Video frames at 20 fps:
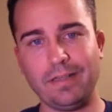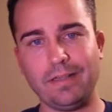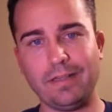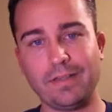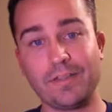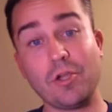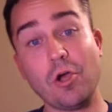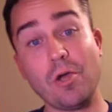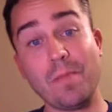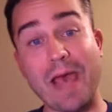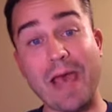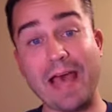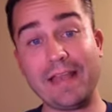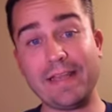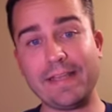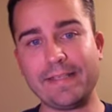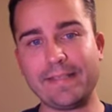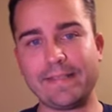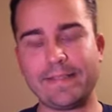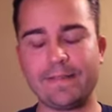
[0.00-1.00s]
So I'm
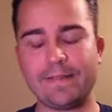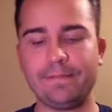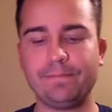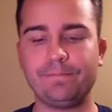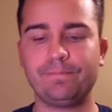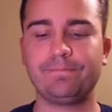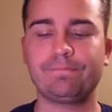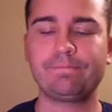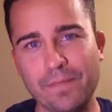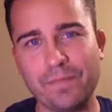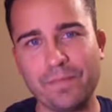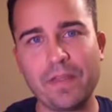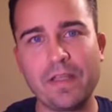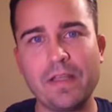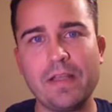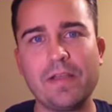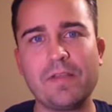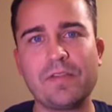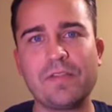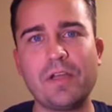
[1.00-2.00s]
hatless.
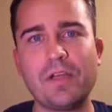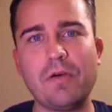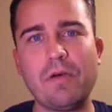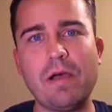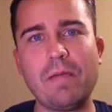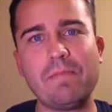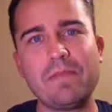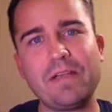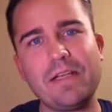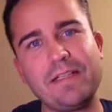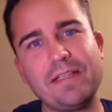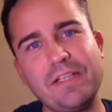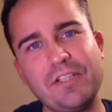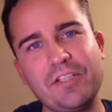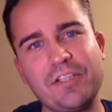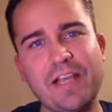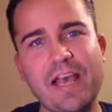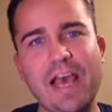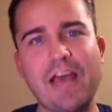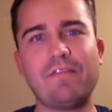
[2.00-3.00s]
So I'm going to ditch the
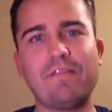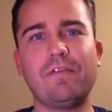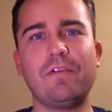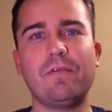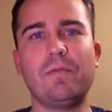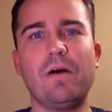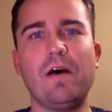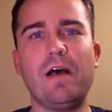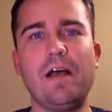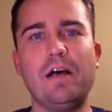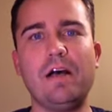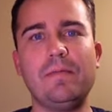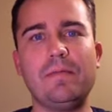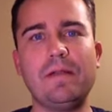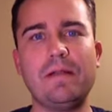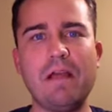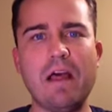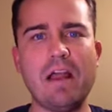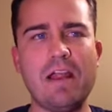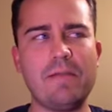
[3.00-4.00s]
hat for a while, but
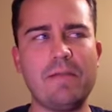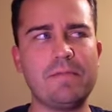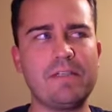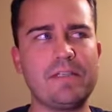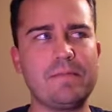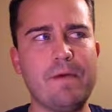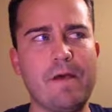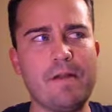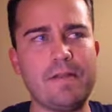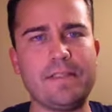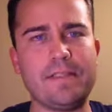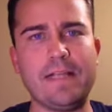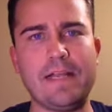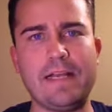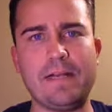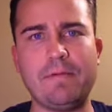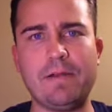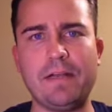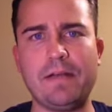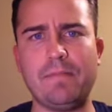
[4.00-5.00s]
not in response to
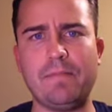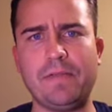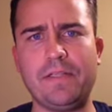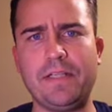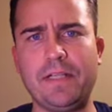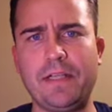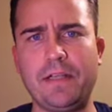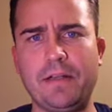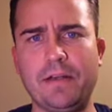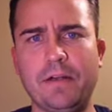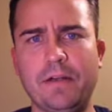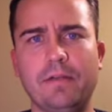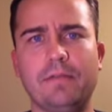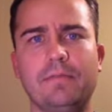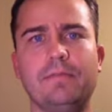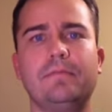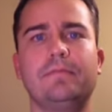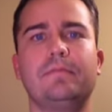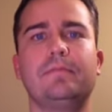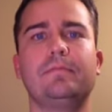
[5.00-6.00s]
anyone in particular.
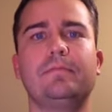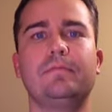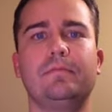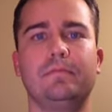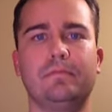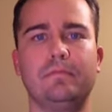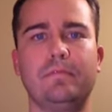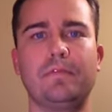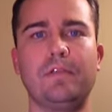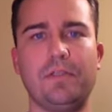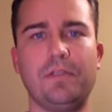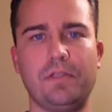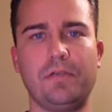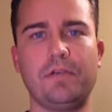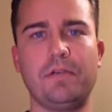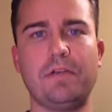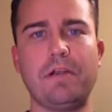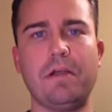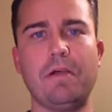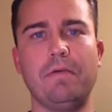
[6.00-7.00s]
Just so you
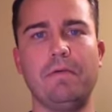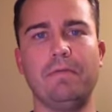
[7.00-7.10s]
know.